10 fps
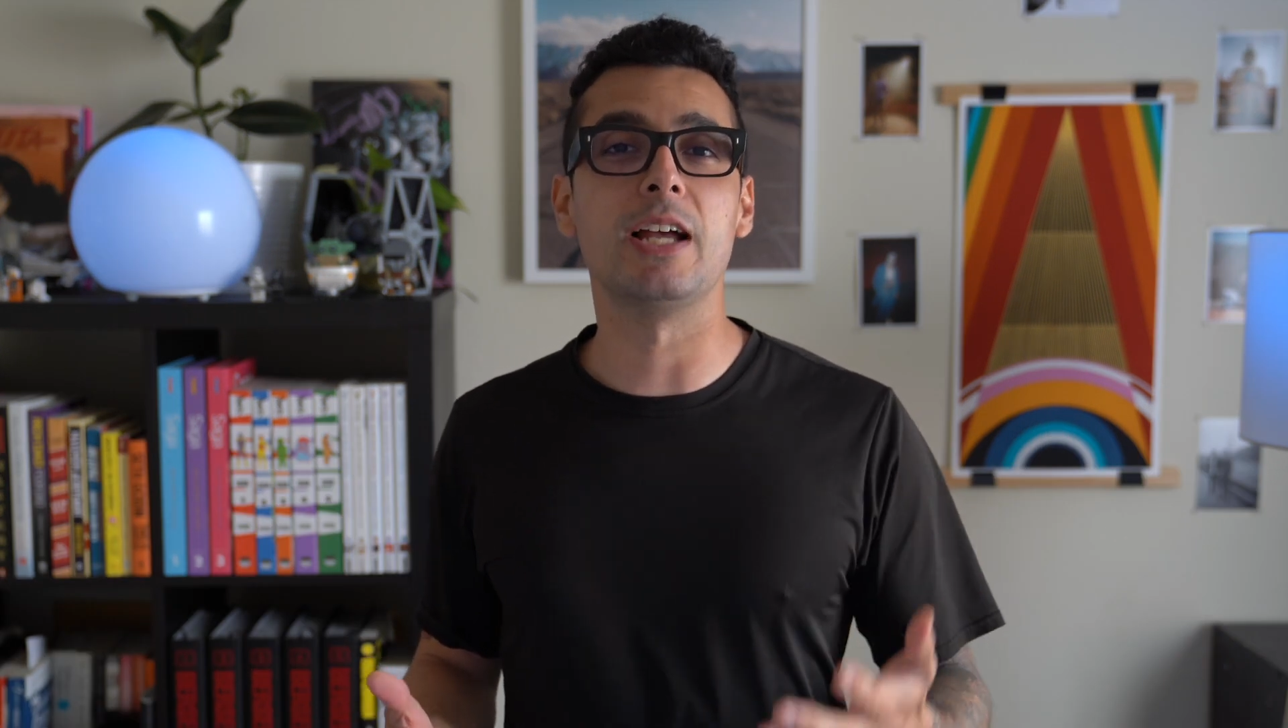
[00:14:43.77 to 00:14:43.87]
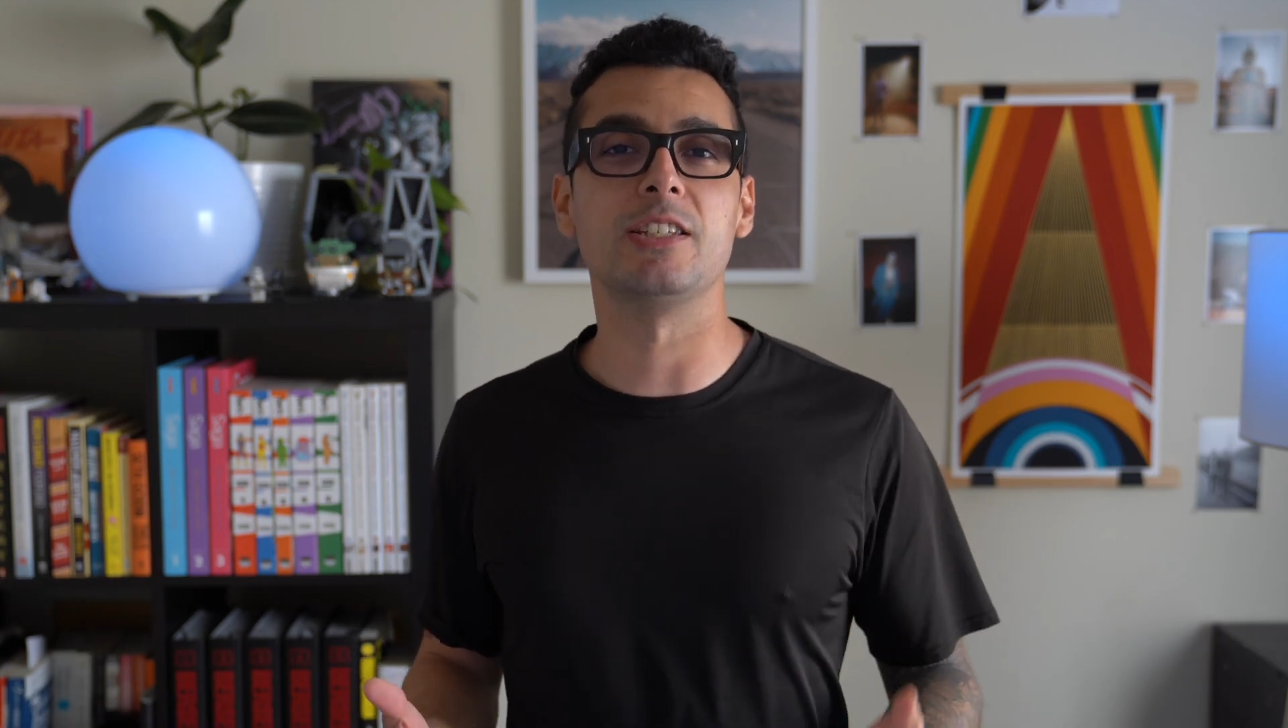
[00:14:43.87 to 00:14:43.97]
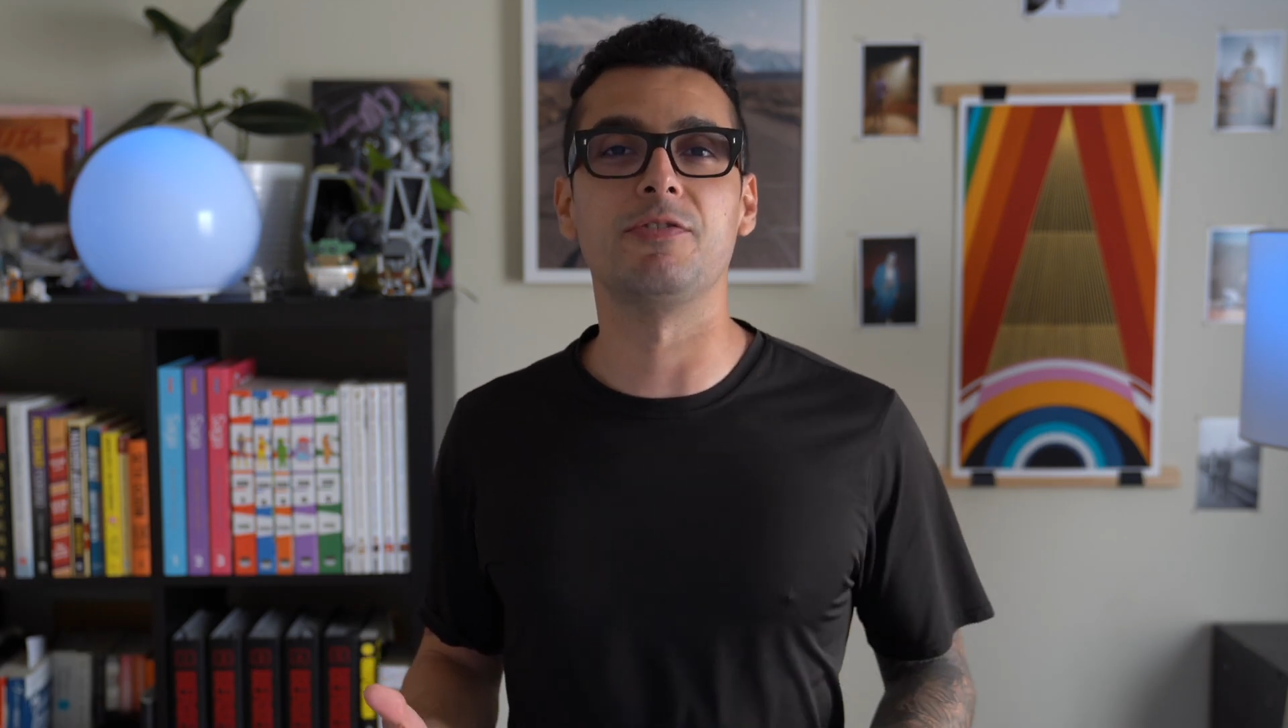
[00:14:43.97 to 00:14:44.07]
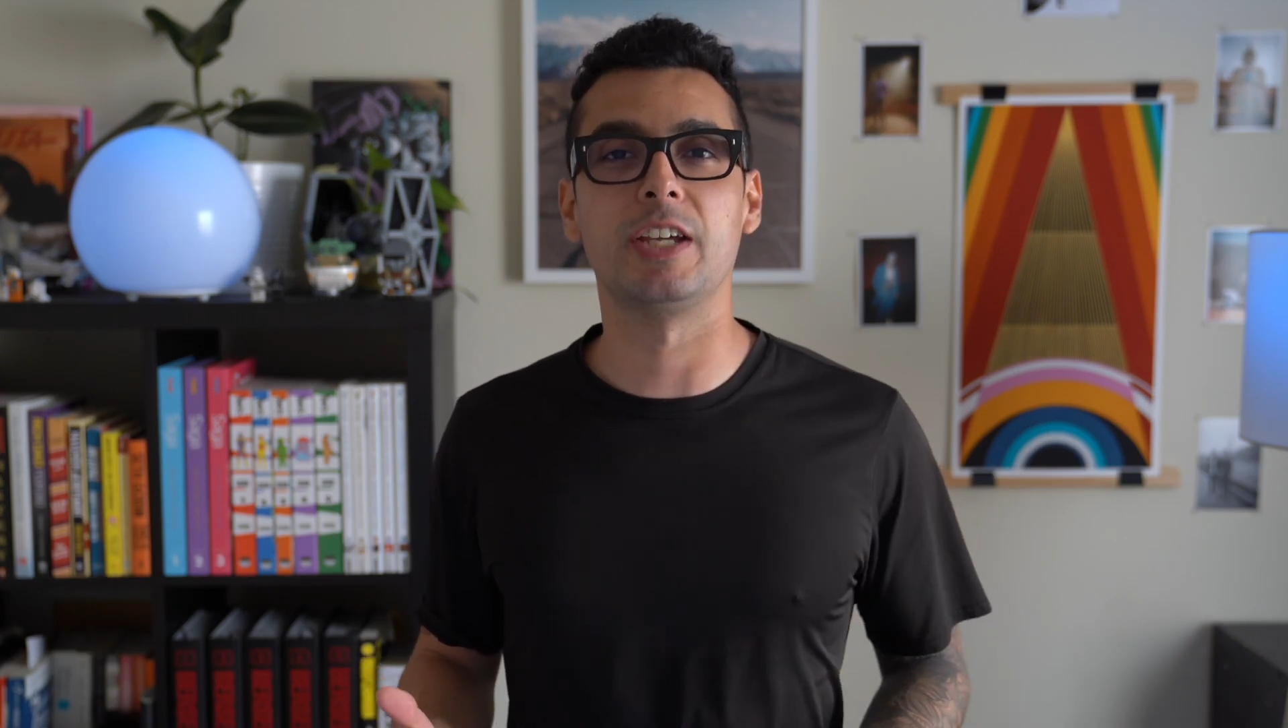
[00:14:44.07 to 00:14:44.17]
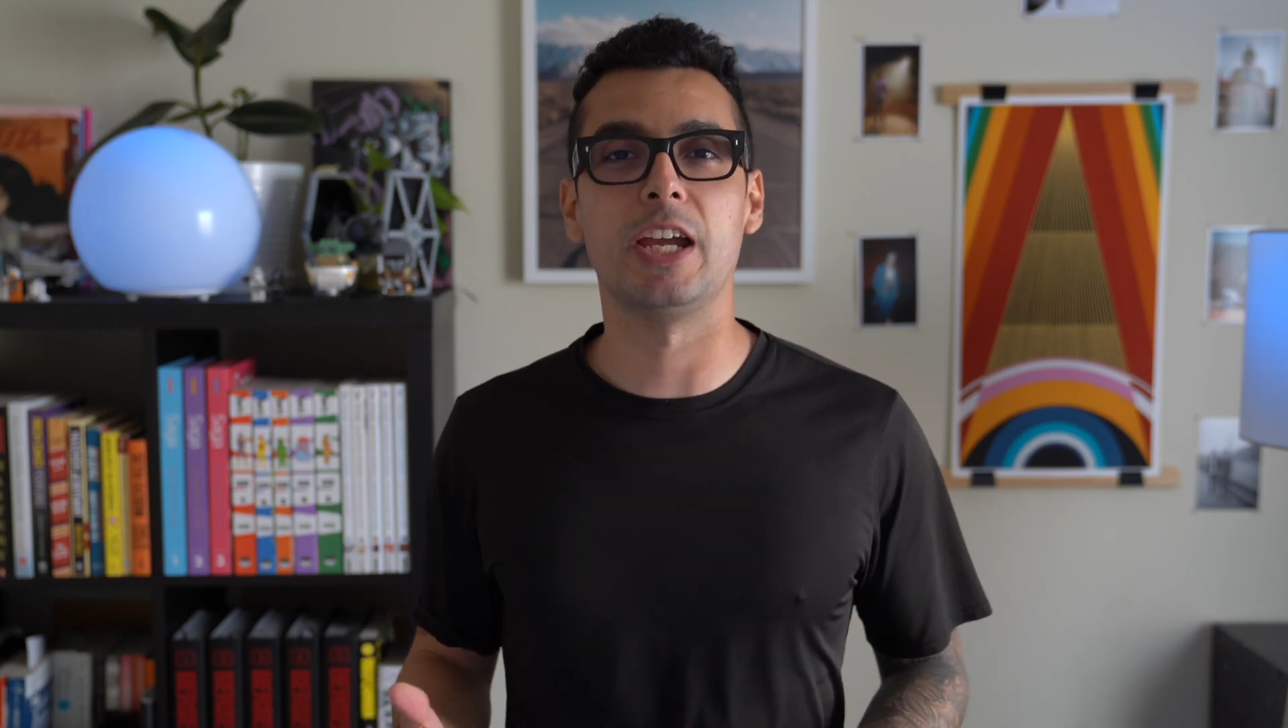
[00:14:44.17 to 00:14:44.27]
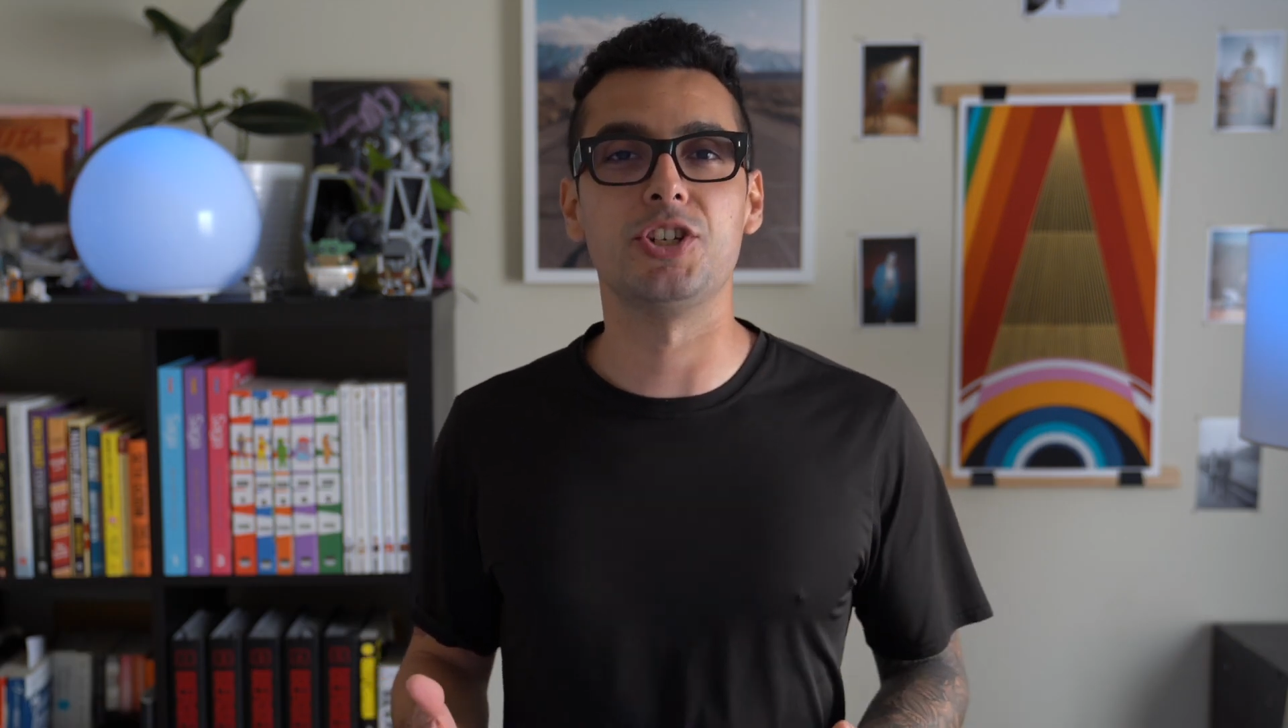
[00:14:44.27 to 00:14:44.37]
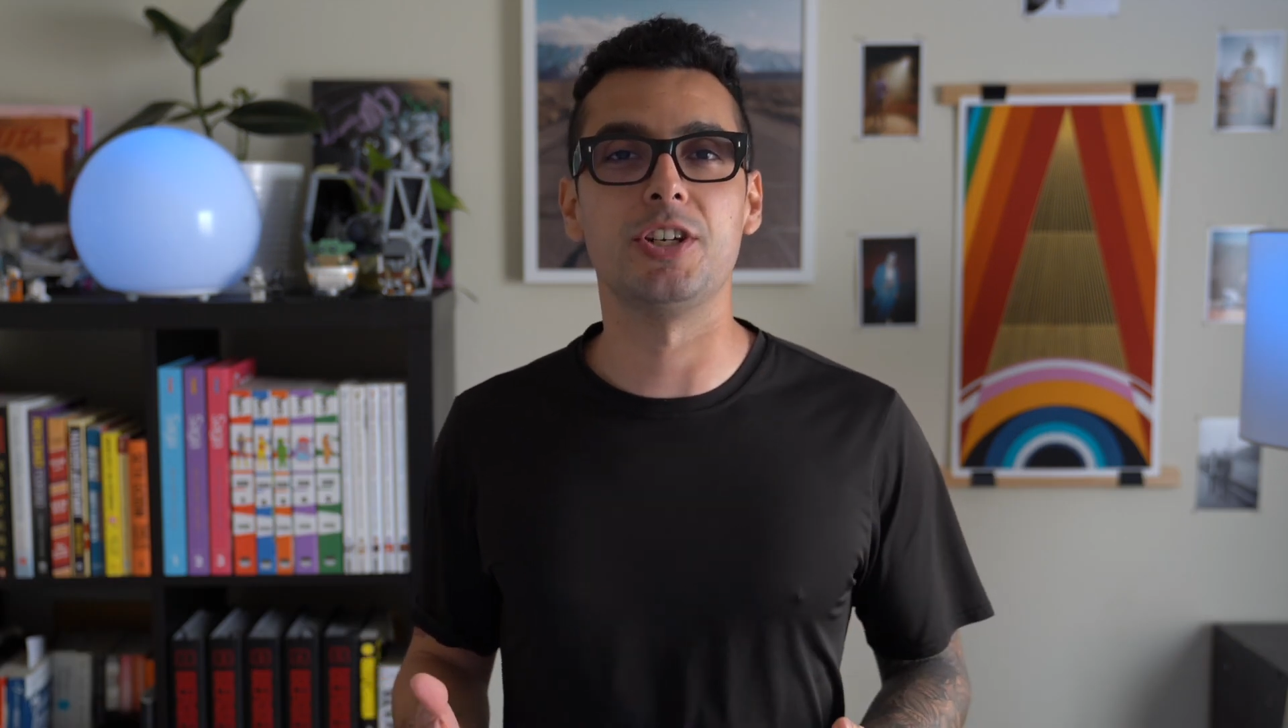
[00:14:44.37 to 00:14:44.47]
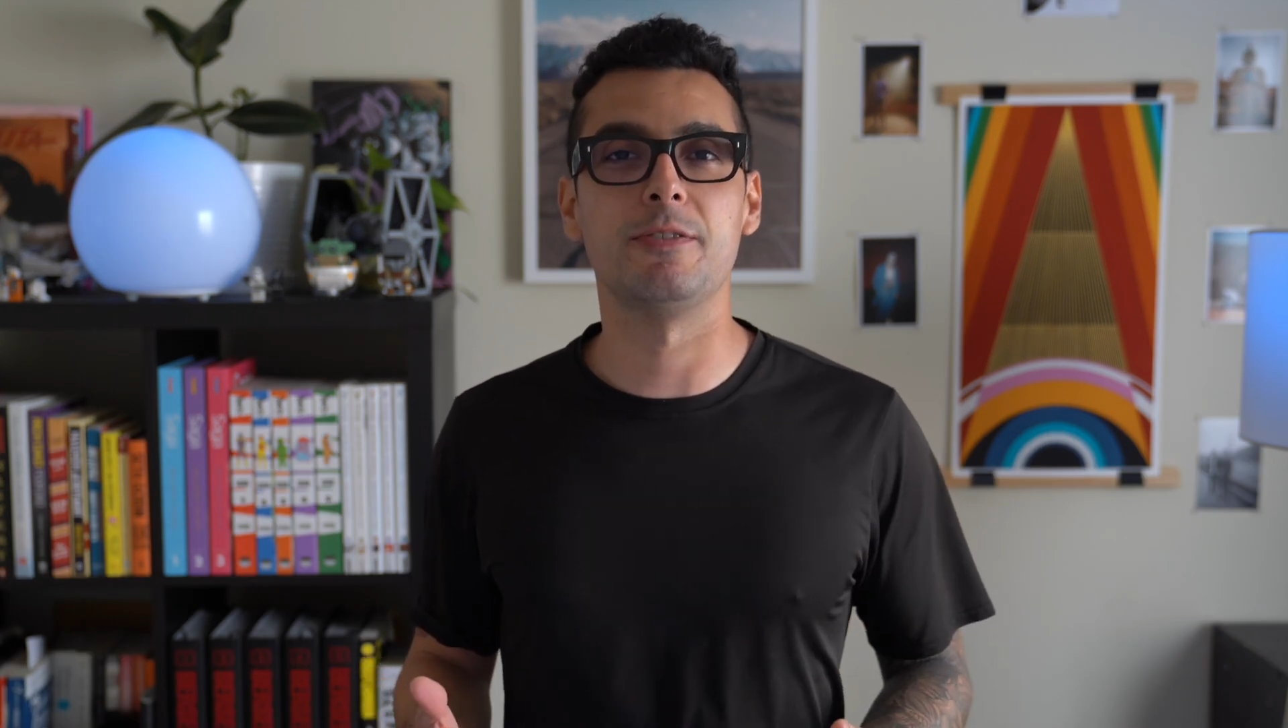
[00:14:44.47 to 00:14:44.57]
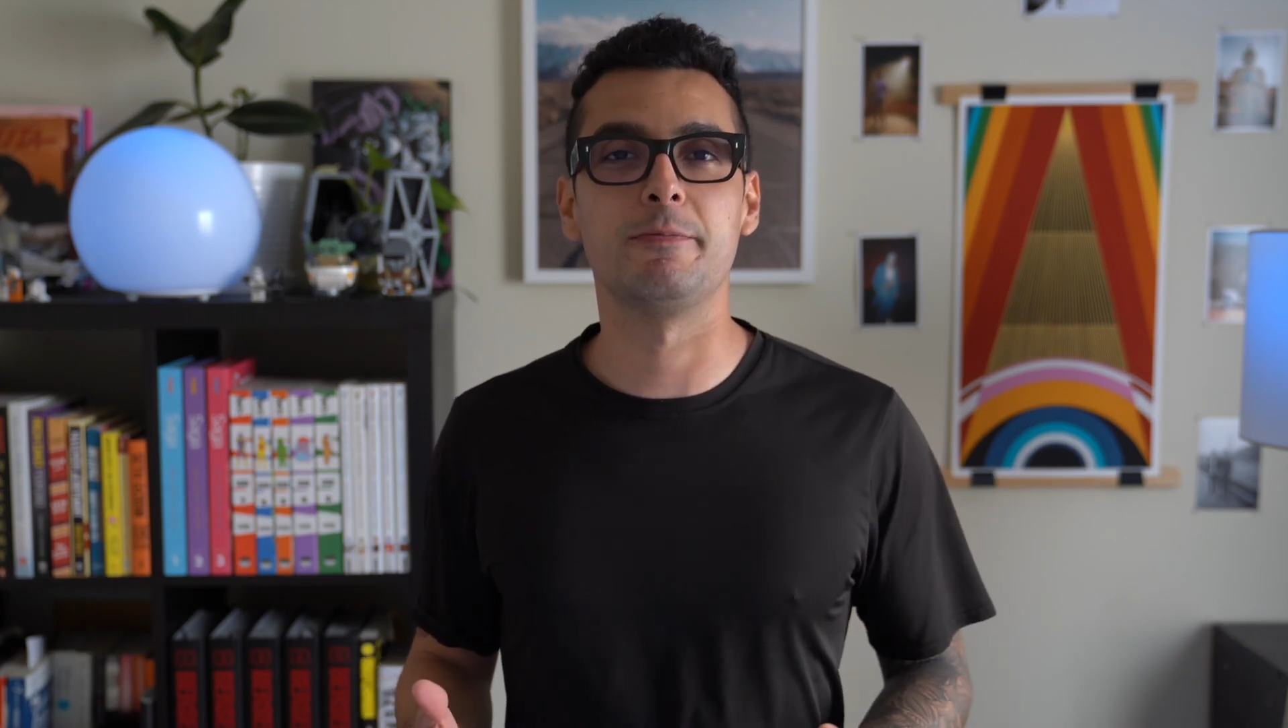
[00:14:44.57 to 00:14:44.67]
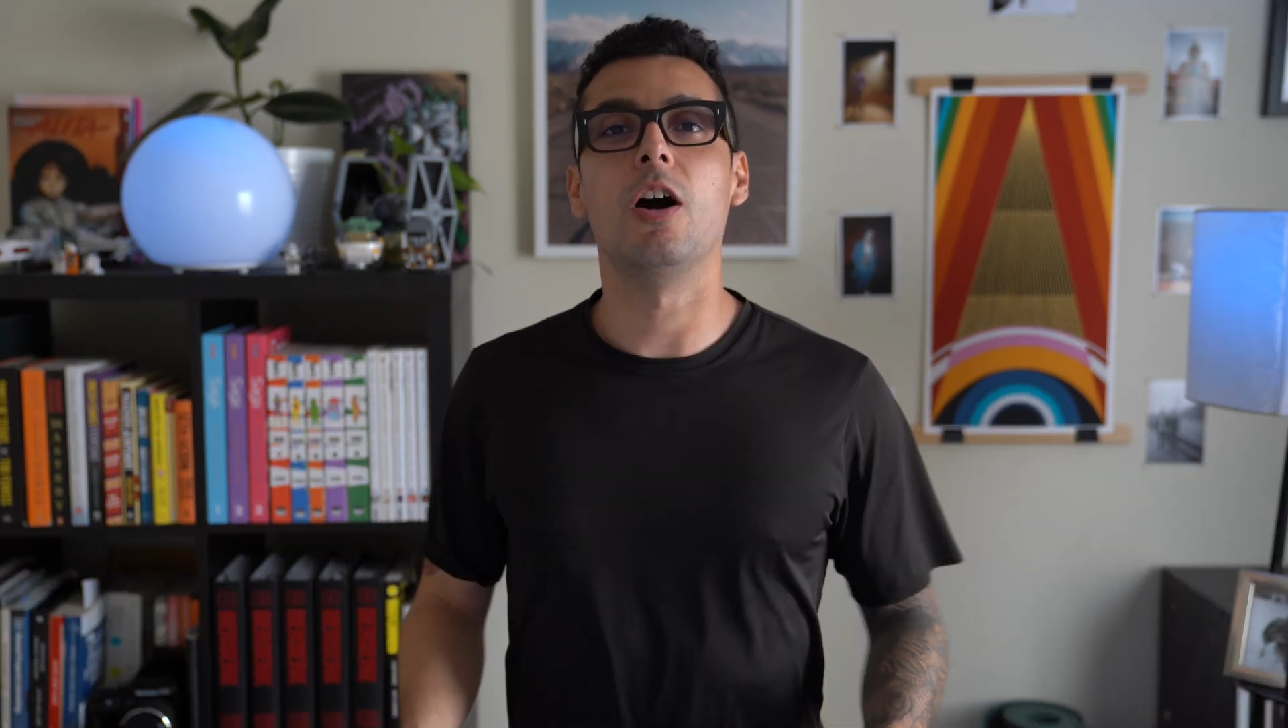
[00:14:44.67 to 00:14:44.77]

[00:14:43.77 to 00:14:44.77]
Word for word: classification.